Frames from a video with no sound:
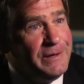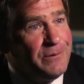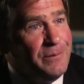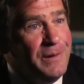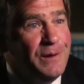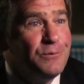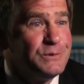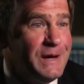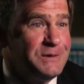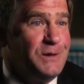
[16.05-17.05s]
Ingram,
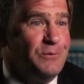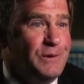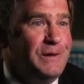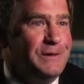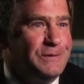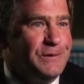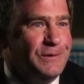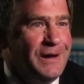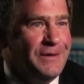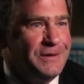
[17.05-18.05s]
was actually a
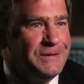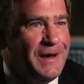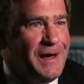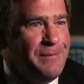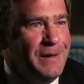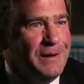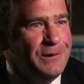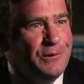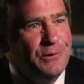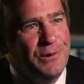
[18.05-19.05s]
realtor at the time
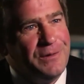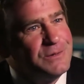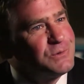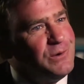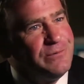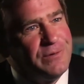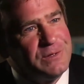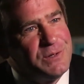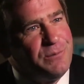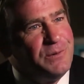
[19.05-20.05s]
who had this great
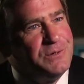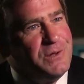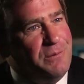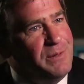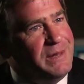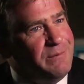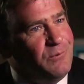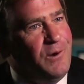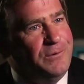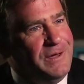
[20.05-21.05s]
friendship with a gentleman named
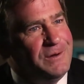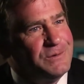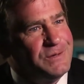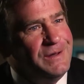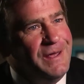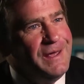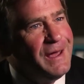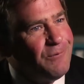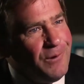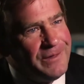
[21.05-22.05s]
Walt Anderson.
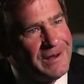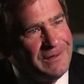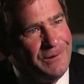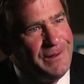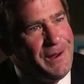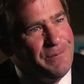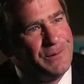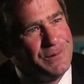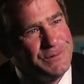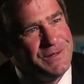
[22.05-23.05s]
And Walt had a little
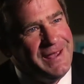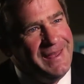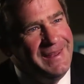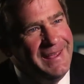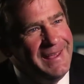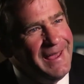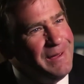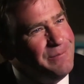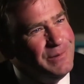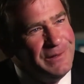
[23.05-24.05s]
hamburger stand,
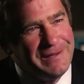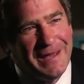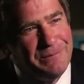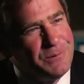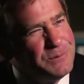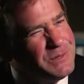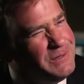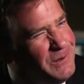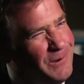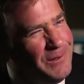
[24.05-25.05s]
and Billy came to him and said,
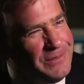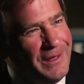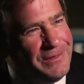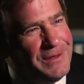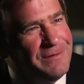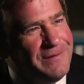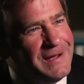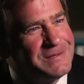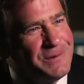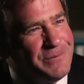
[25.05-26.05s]
you know, I think you've
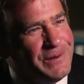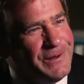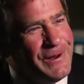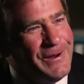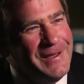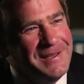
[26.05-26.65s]
got something here.